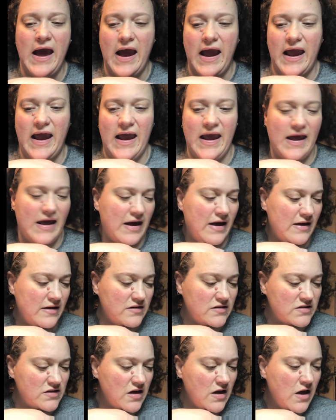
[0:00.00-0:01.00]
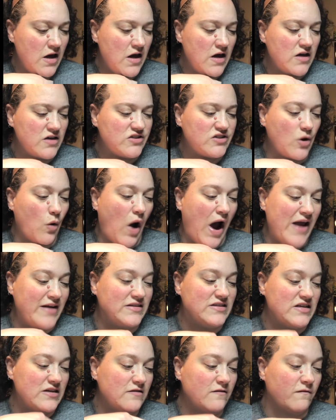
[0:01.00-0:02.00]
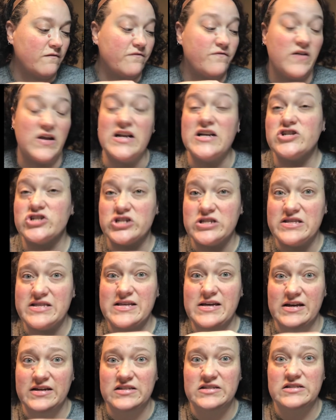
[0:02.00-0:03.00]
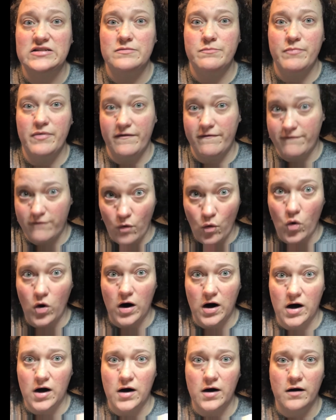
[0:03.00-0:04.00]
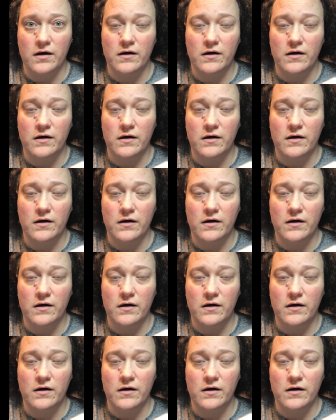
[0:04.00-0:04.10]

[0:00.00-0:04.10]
and so I didn't finish this before